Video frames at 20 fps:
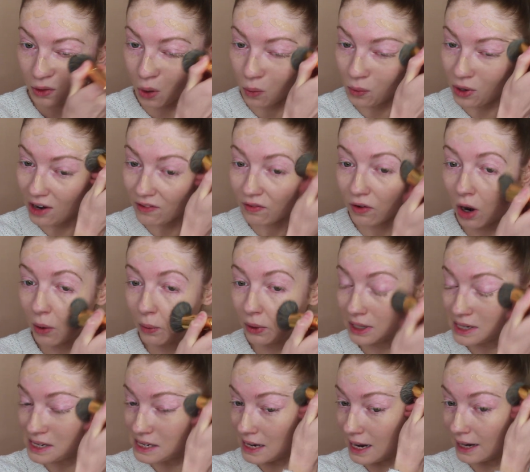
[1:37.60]
whenever I
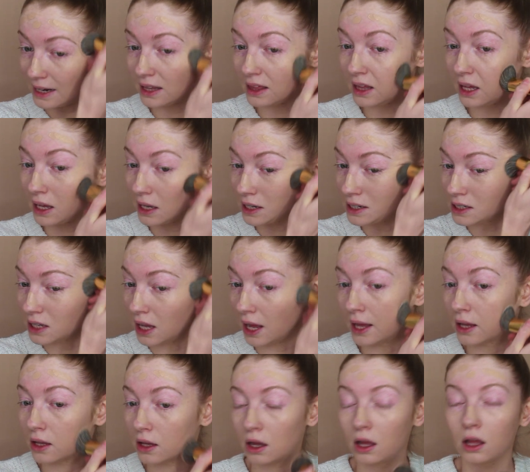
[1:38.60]
want to say anything, it's
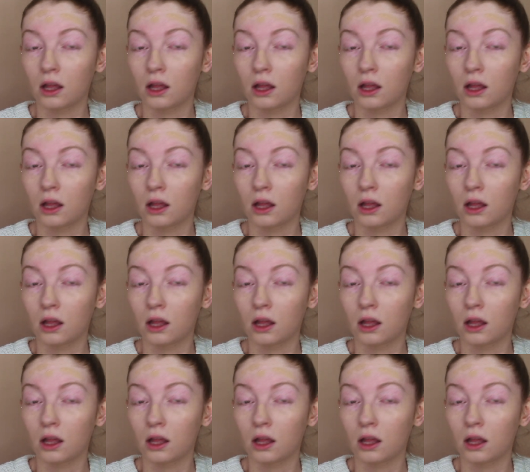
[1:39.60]
like